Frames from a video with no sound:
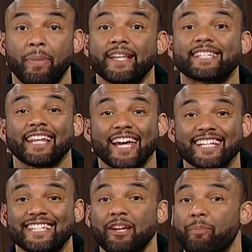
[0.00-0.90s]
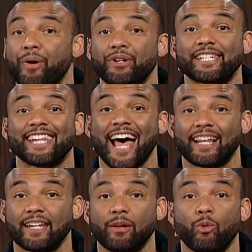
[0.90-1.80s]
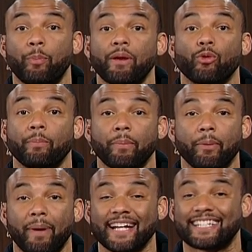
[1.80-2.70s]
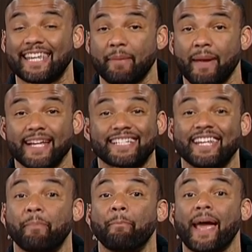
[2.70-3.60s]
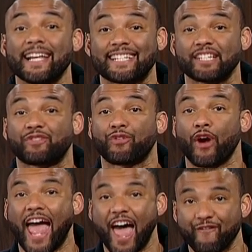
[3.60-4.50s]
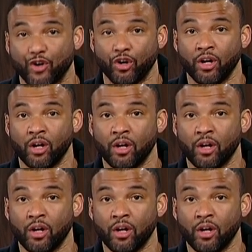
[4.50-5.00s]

but his legacy and personality will be remembered by teammates and amazings forever.